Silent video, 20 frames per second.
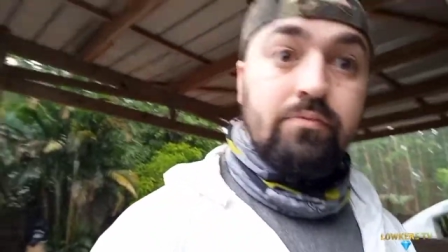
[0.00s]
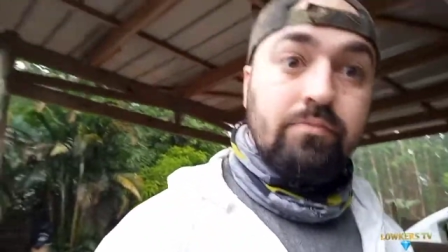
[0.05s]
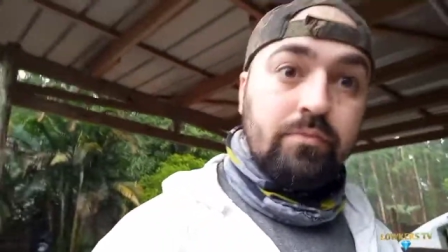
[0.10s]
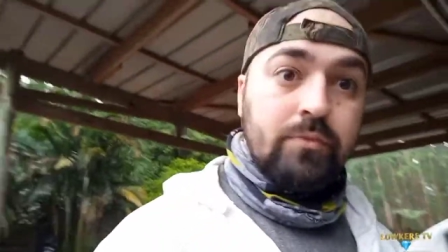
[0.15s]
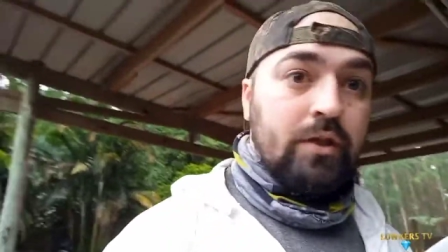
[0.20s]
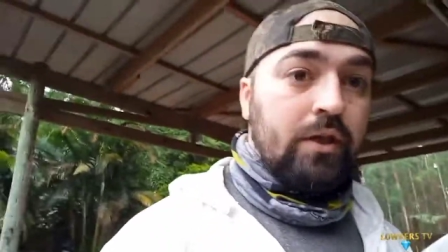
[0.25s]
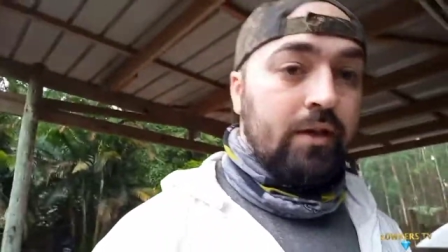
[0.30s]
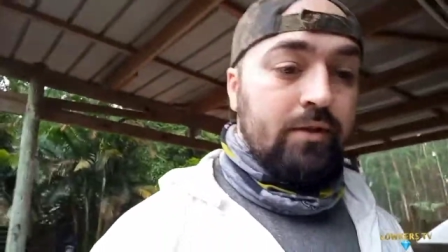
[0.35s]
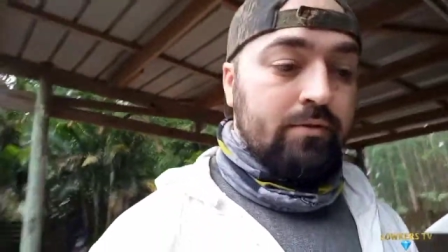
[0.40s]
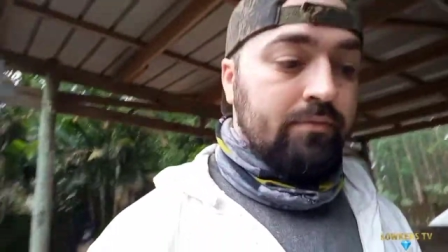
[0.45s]

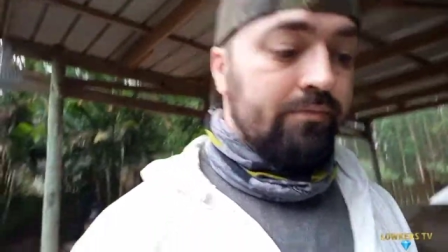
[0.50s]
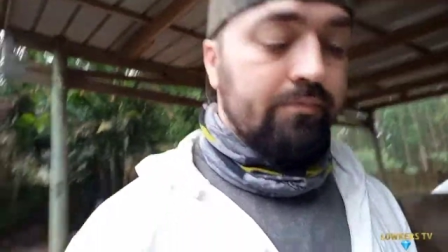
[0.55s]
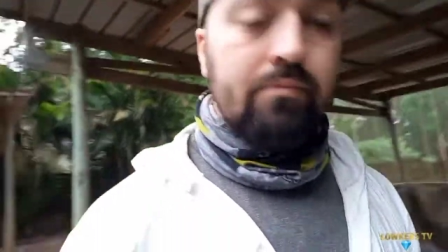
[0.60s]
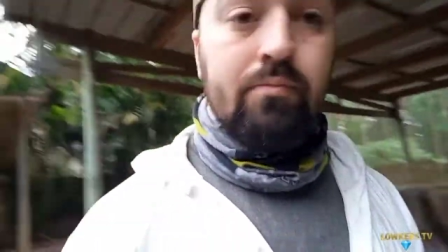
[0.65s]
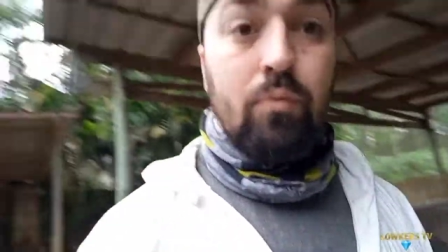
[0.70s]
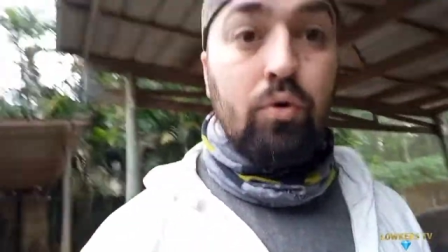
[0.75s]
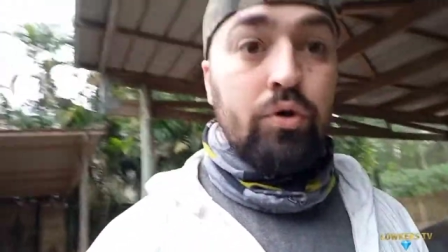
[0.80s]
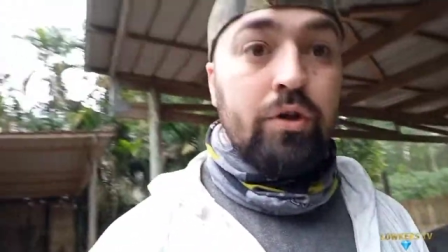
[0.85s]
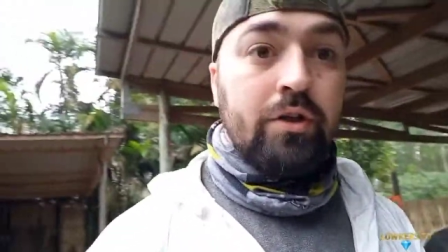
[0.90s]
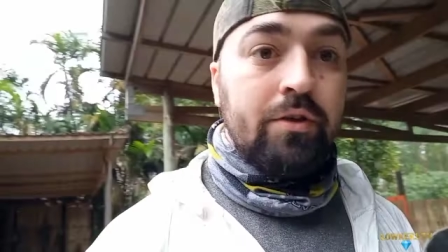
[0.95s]
Yes,
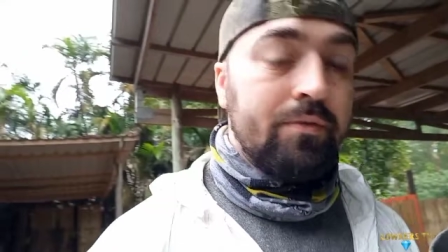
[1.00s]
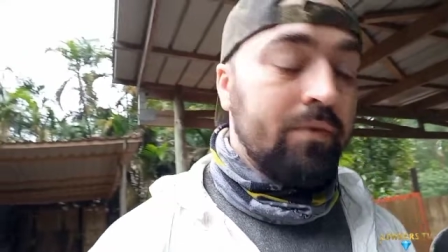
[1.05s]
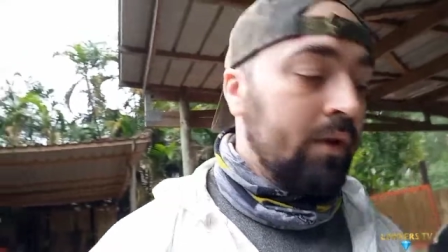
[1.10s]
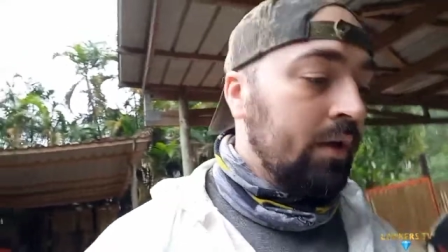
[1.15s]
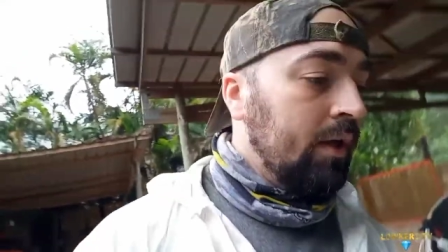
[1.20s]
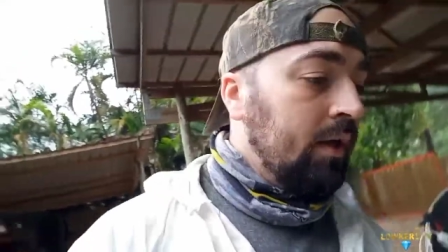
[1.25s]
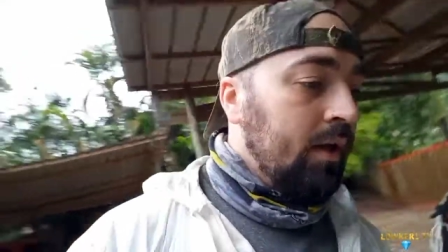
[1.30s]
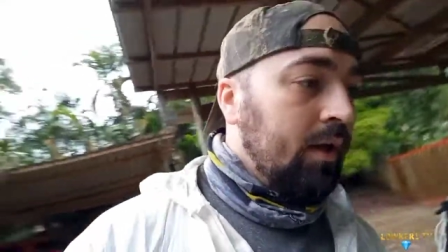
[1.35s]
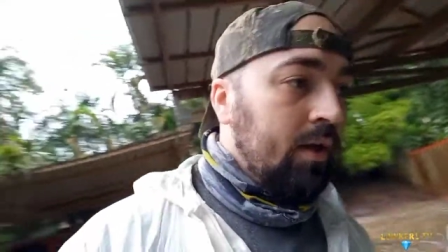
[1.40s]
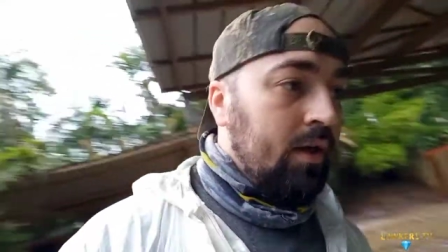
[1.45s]
morning.
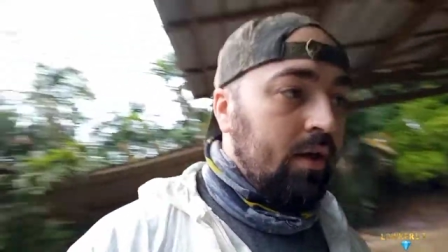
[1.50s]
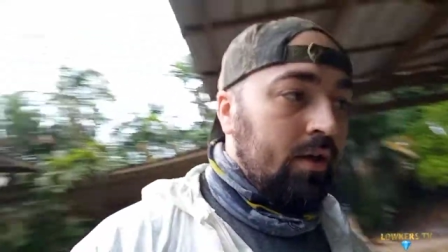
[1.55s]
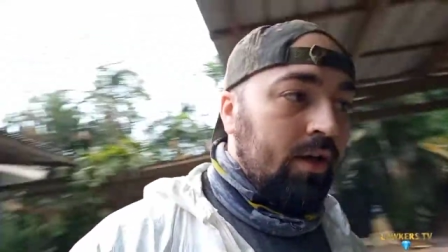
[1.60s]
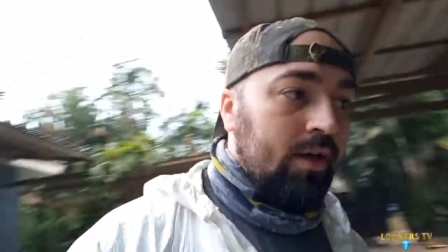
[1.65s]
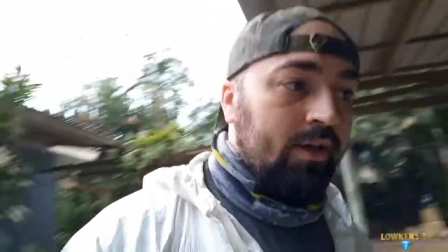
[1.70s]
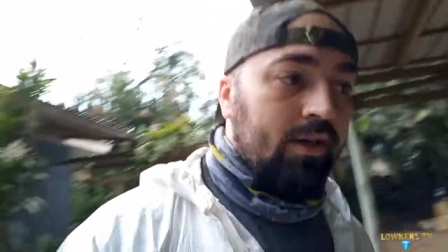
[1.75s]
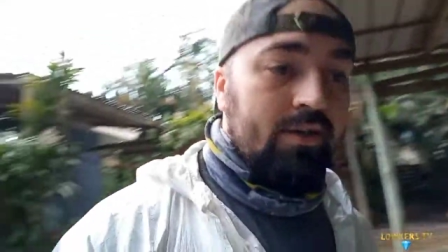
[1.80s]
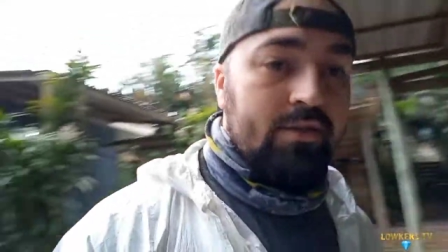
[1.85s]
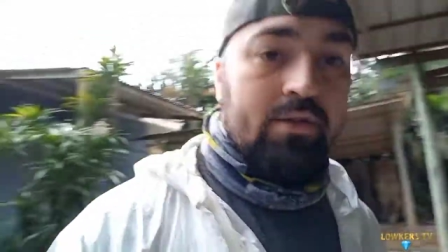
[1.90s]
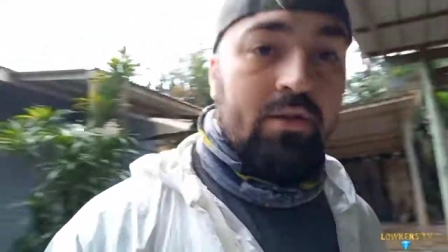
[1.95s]
Okay
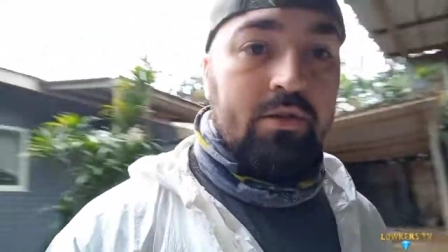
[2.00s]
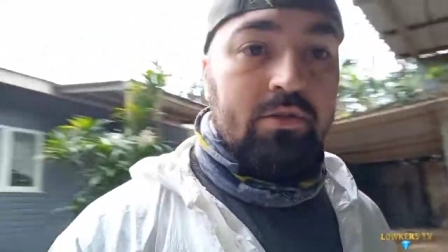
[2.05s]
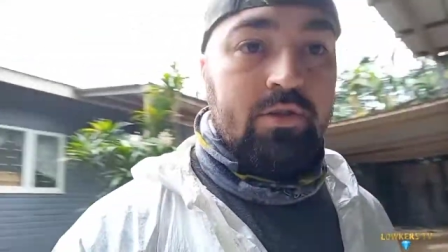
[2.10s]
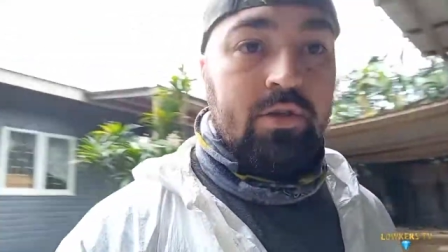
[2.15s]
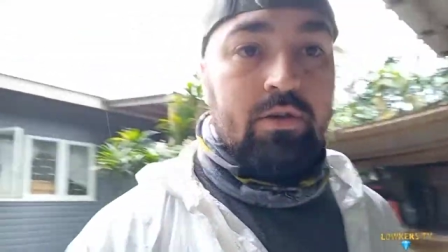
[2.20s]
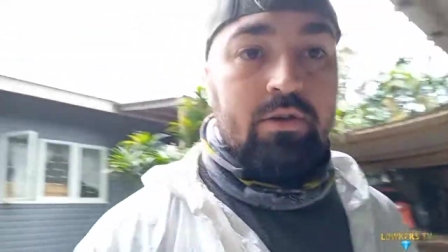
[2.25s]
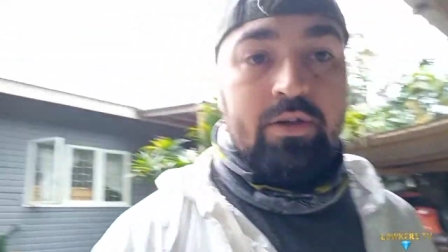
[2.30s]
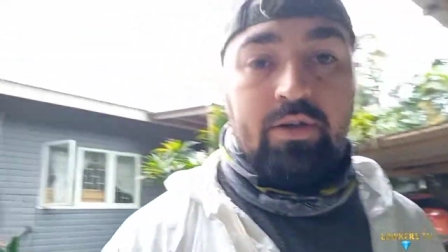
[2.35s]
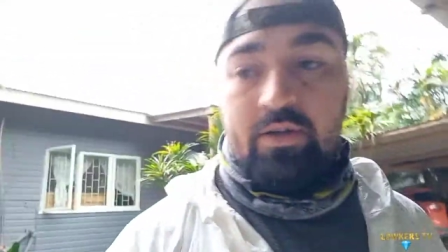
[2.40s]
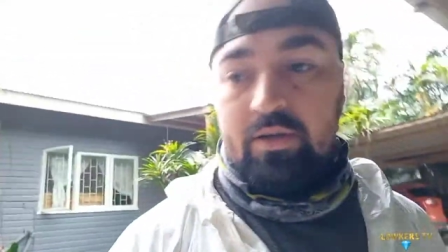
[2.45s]
guys, so
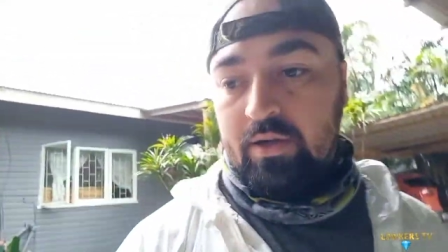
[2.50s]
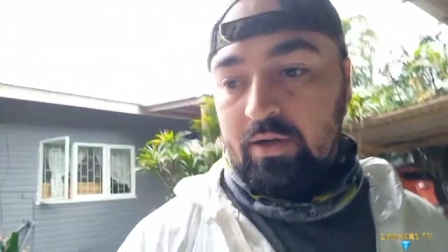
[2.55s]
sorry,